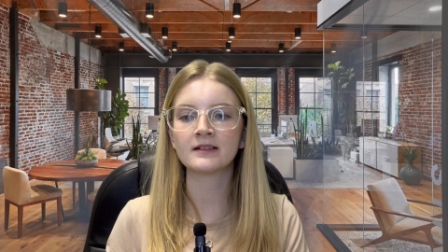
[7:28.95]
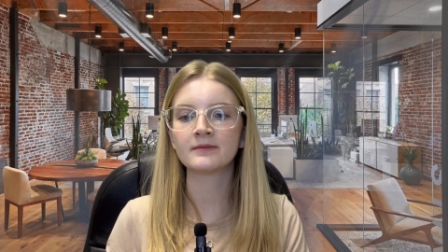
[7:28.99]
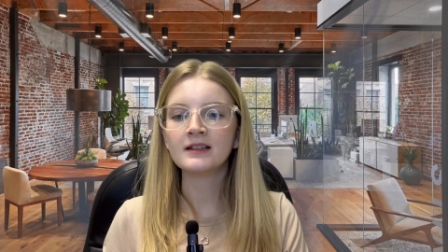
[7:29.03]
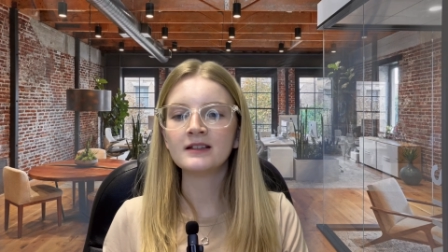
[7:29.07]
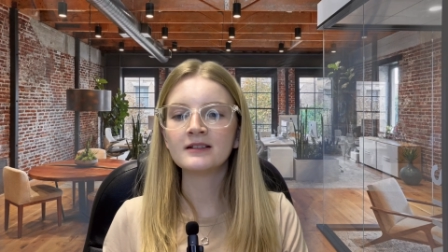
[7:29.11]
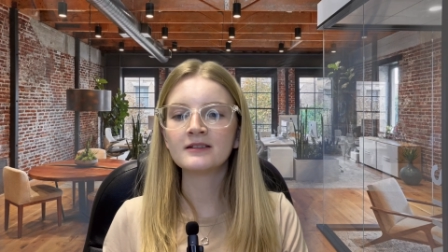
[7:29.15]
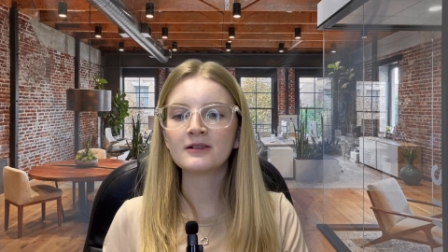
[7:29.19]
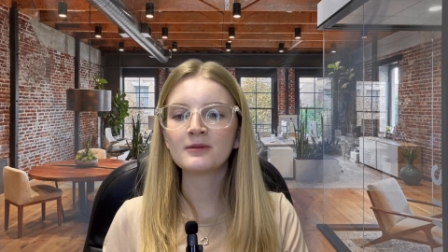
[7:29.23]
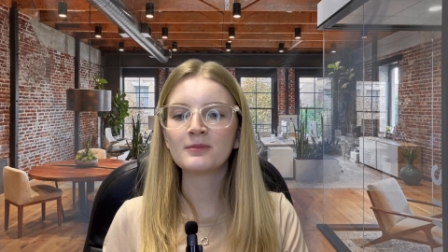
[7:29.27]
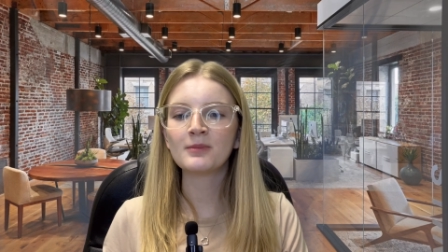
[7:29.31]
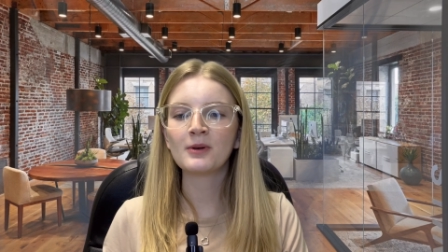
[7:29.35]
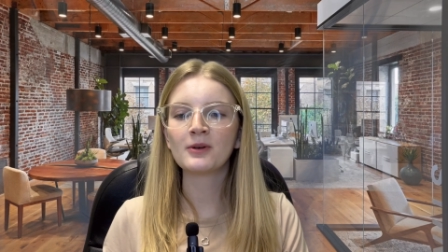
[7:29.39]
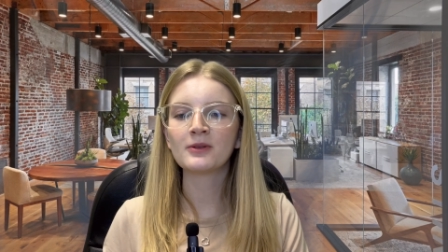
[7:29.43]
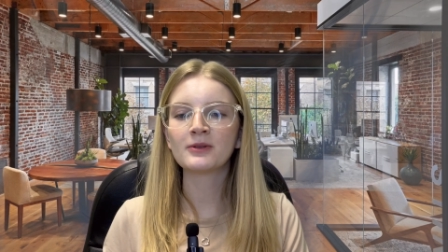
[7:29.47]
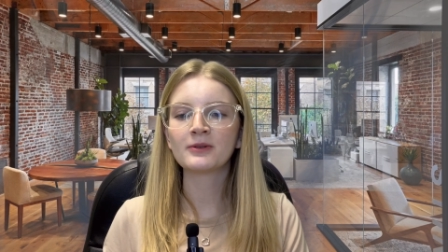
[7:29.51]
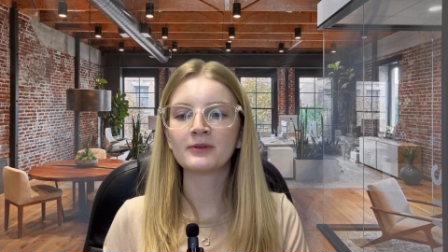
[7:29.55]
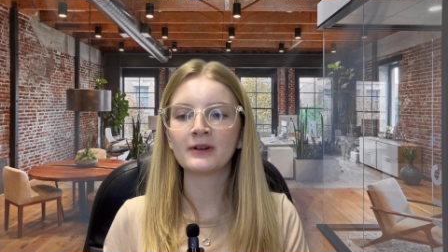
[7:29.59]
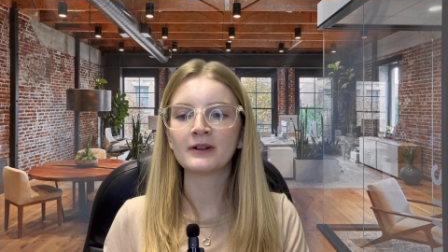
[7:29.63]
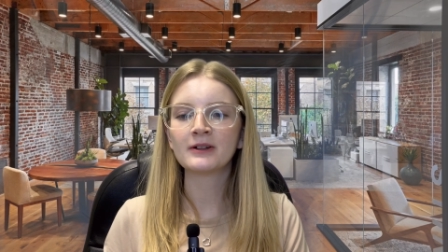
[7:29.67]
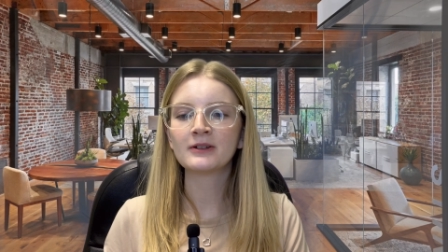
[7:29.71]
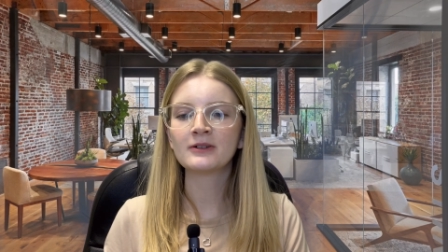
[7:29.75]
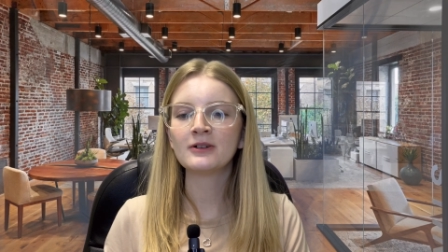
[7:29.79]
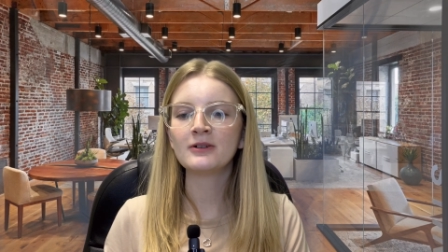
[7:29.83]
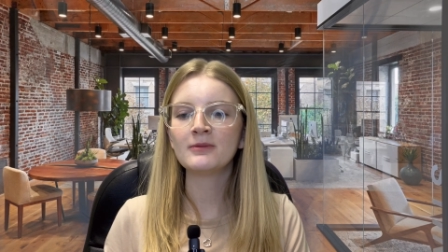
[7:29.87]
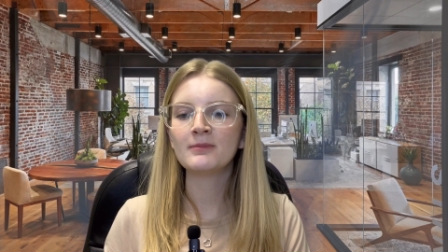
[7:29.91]
These are both
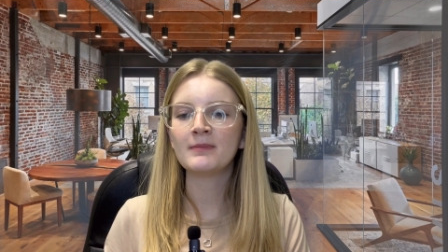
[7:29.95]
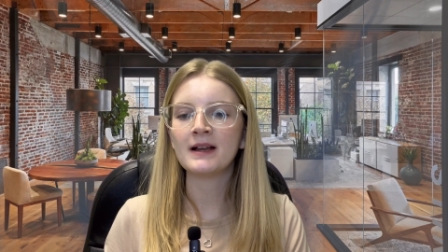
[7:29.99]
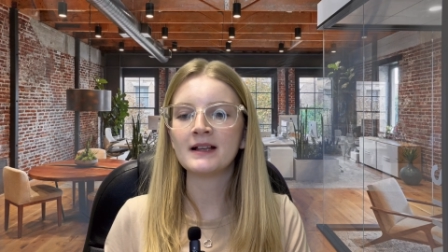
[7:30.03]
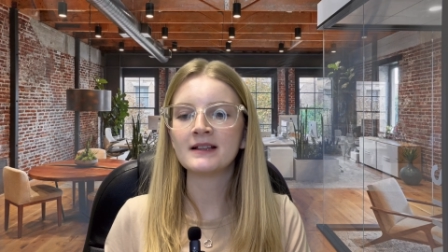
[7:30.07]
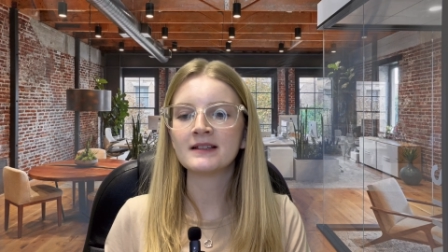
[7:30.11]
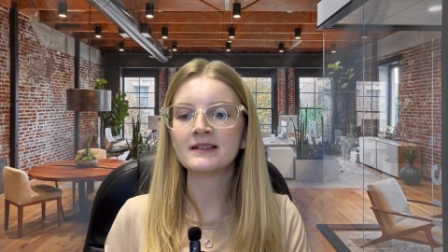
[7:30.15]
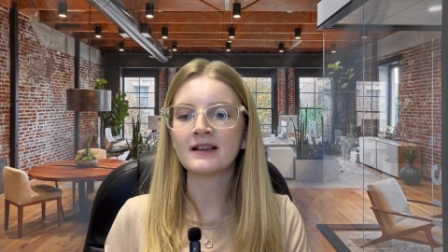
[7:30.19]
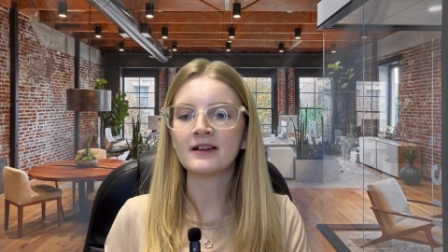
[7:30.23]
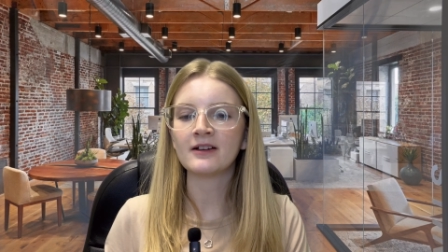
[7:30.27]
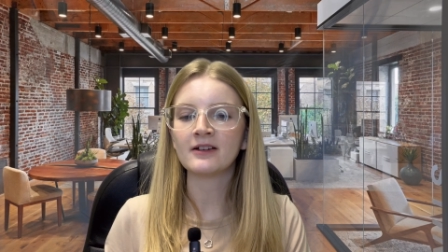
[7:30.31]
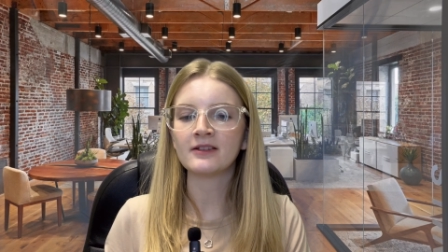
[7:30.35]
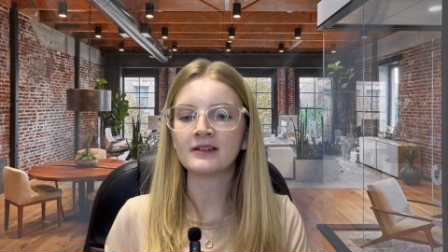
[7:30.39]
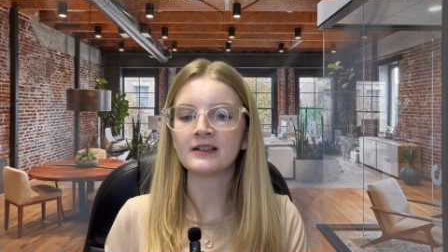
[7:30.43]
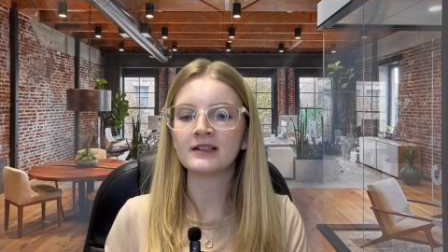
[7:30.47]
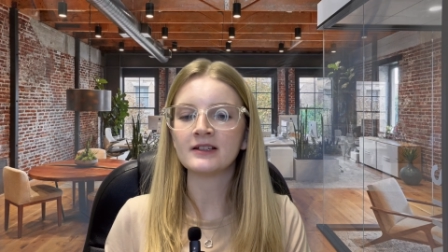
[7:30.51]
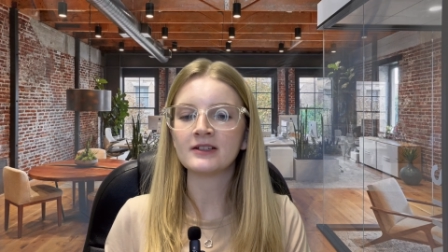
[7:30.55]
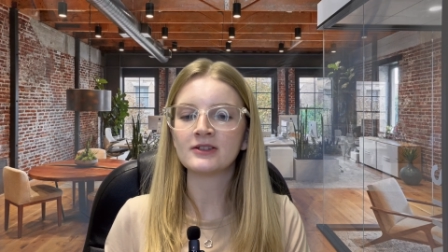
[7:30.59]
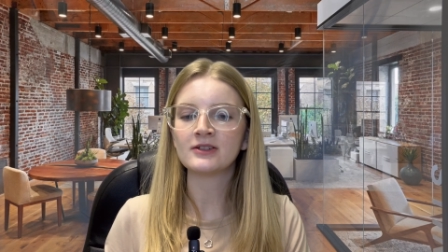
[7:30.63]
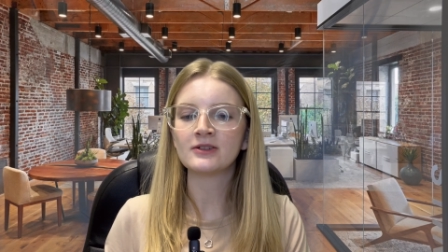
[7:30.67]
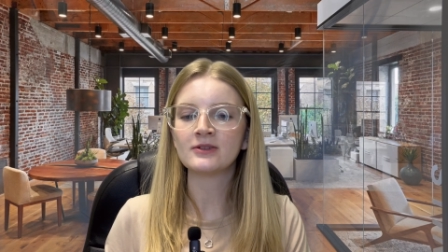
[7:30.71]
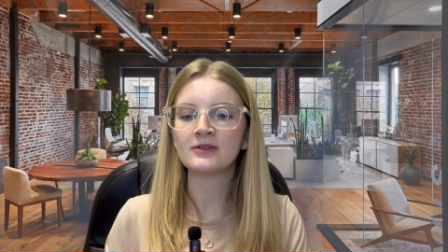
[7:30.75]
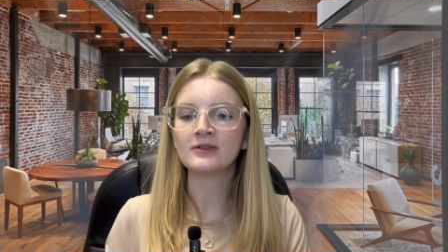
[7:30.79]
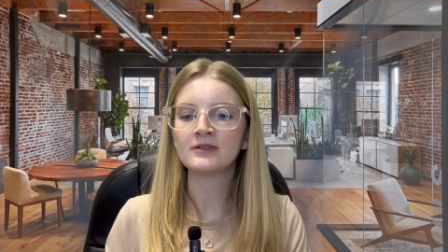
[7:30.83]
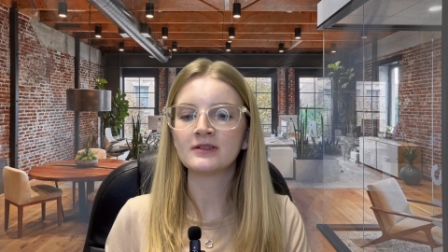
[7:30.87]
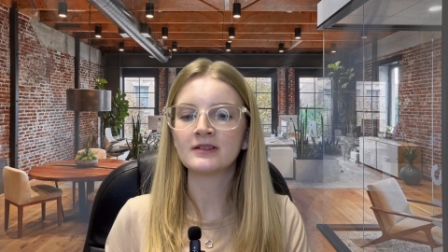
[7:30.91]
critical men's health
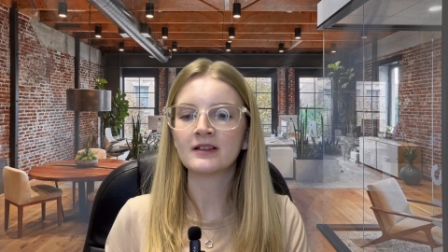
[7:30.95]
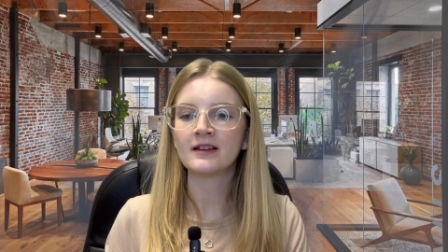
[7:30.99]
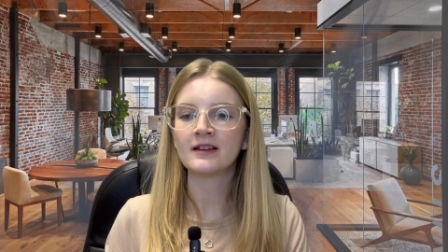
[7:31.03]
issues